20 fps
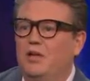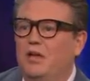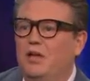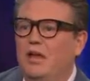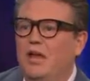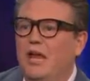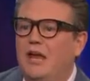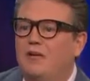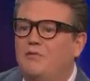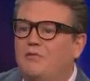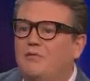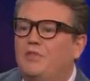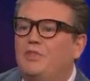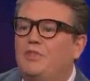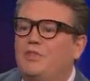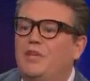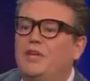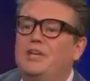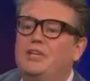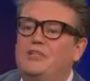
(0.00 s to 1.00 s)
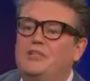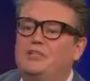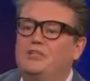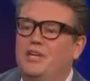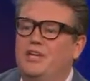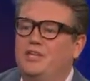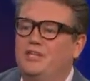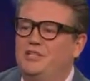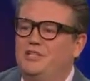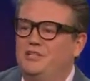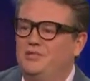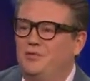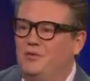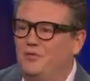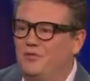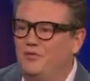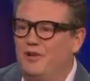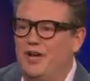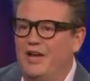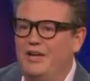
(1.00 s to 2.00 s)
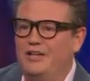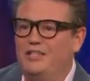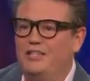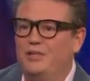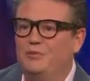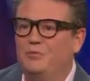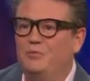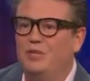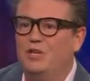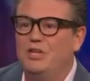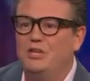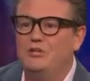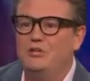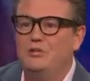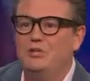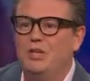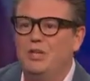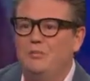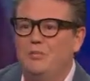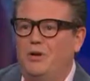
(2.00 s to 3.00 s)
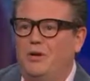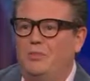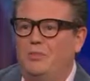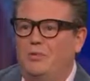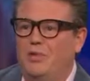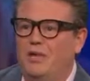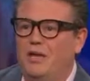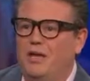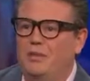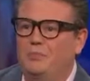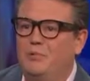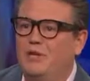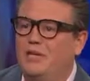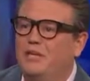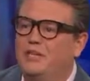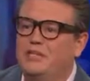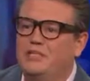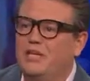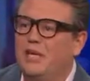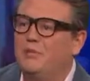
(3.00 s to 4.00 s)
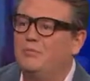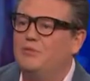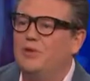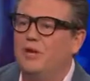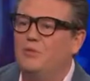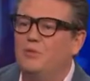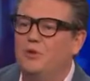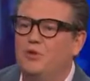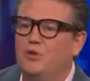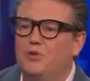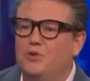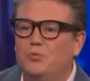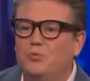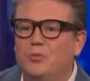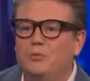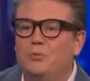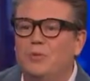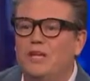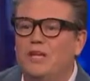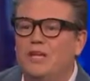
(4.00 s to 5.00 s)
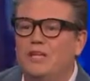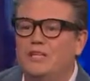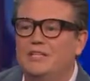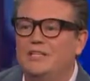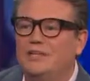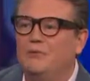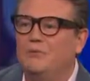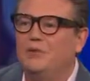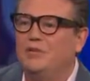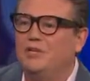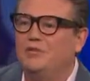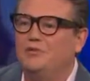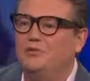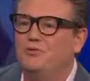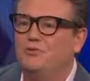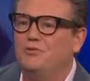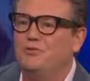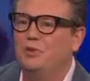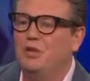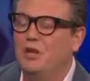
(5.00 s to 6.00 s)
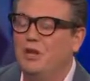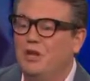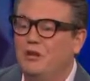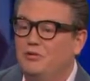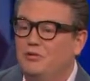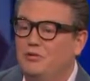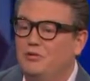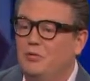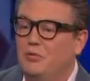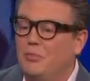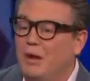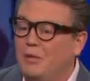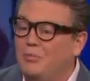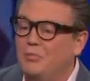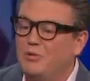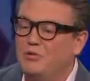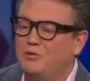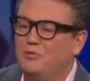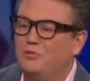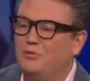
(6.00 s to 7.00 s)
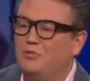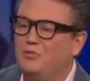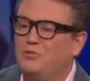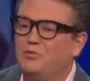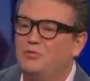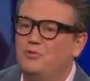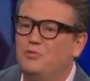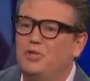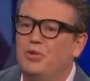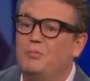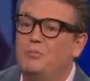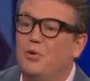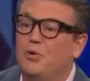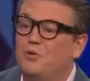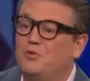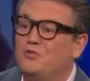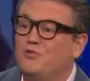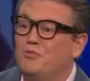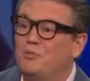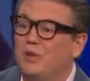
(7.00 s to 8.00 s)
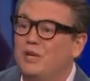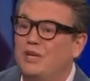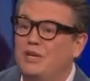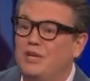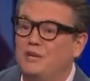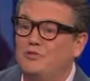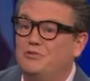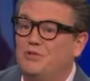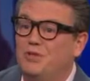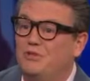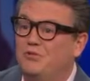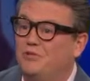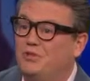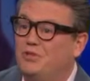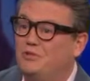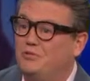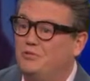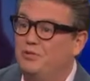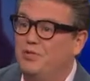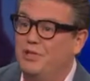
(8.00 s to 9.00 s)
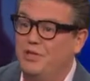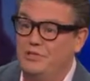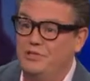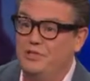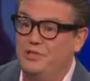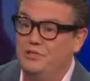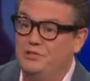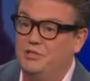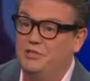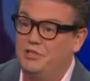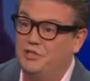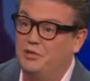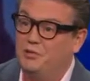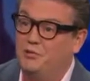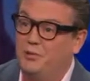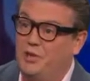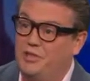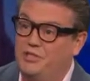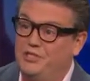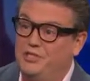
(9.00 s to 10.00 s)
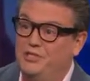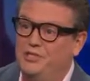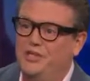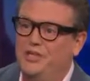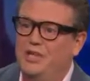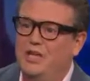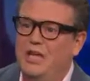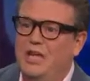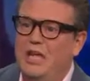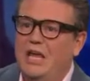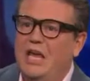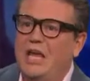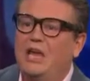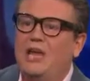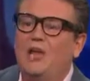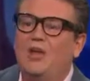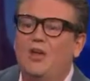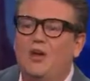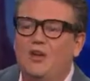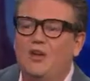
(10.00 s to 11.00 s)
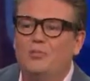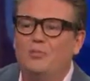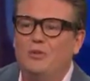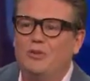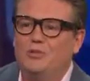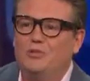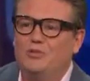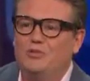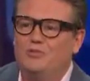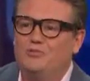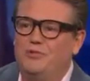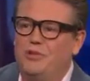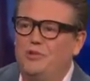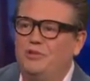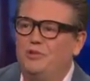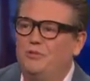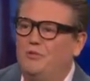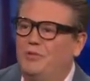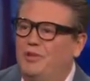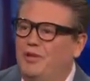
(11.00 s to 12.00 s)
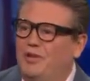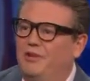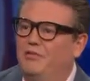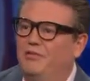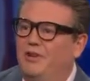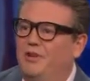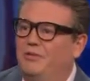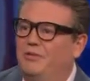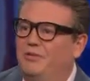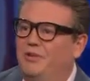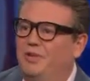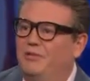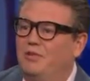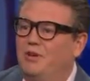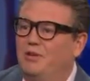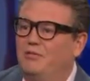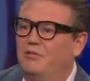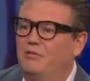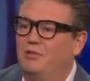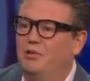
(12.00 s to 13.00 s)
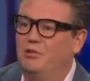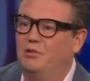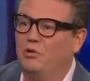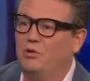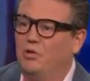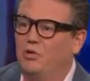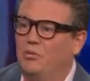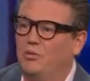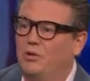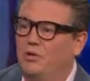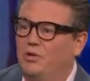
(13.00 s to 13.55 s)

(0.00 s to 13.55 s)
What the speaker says: Everything is changing so fast, and we need to keep up with that. But at the same time, we're human beings, and we need to remember to the importance of bringing ourselves into this equation. And a lot of people are struggling with that around the globe in the